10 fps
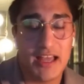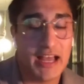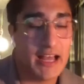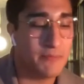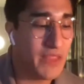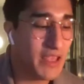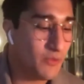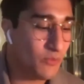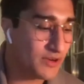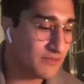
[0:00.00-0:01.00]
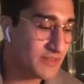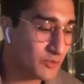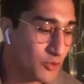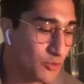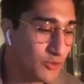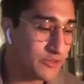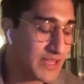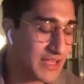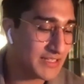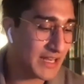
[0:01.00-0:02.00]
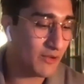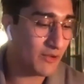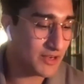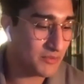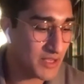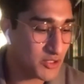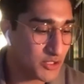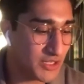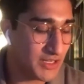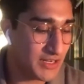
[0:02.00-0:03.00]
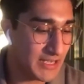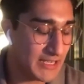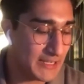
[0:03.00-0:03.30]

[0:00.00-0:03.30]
One of the cool things that I wanted to mention